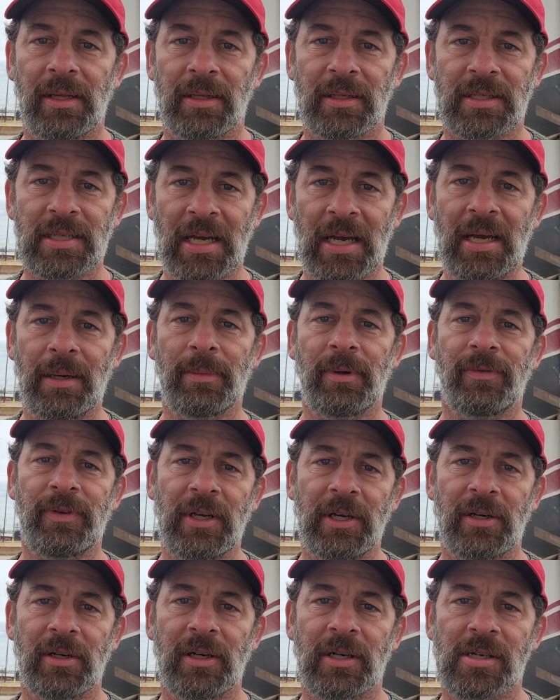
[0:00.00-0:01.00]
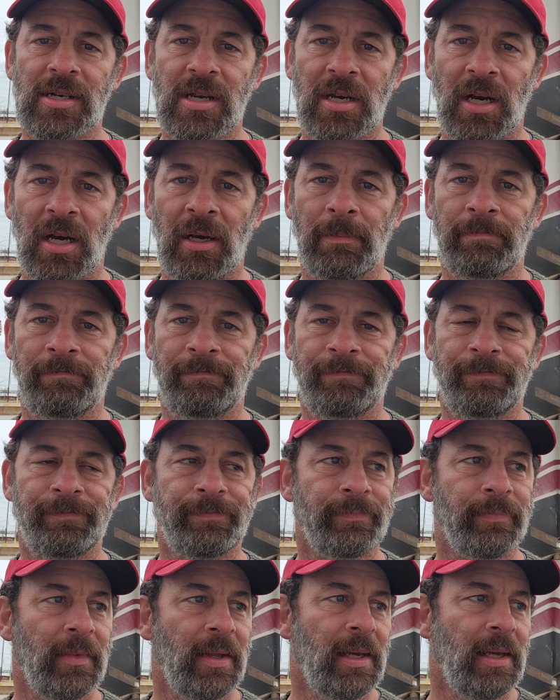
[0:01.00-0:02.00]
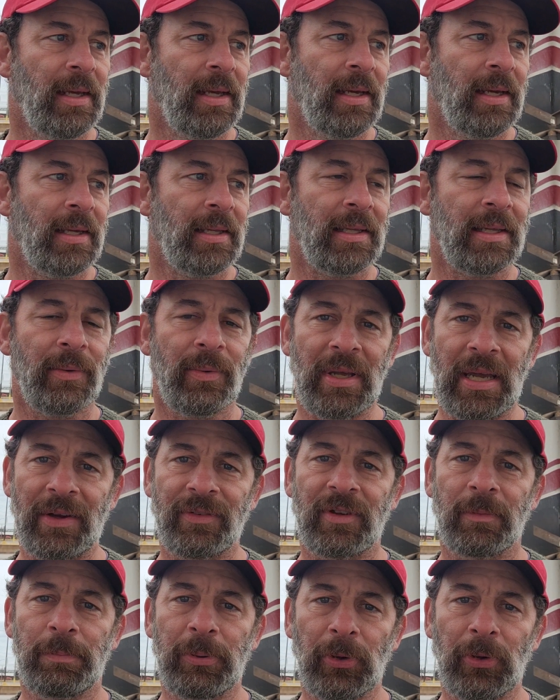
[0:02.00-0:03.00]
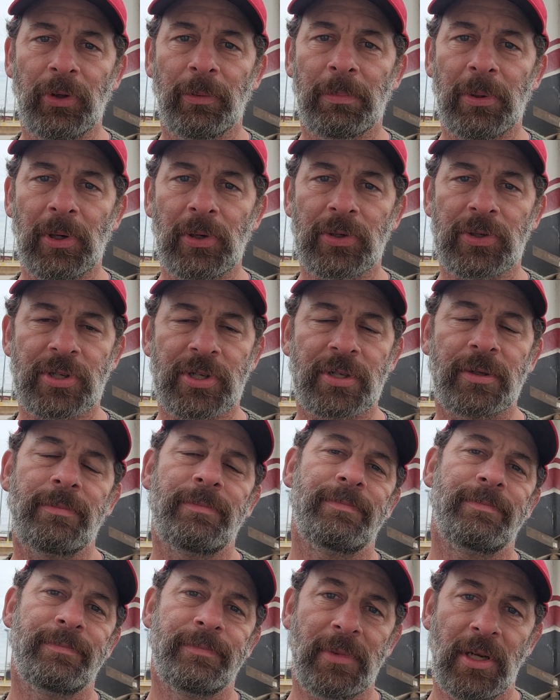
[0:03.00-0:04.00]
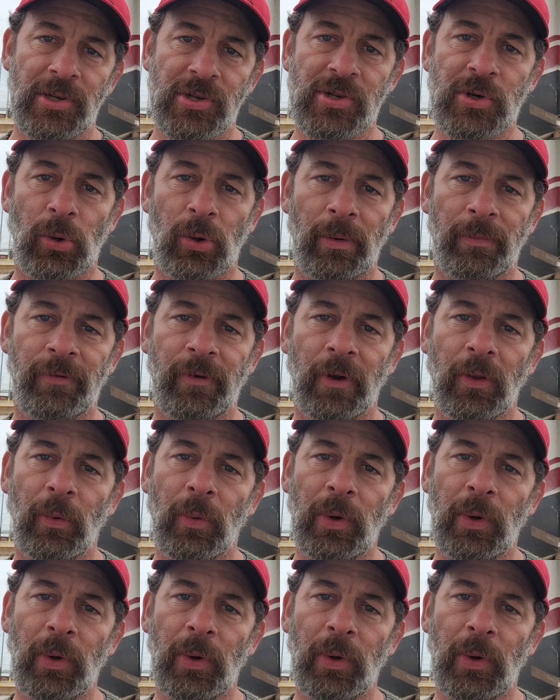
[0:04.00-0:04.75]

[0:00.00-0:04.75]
time of year has come that we have to pull the boats and store them for the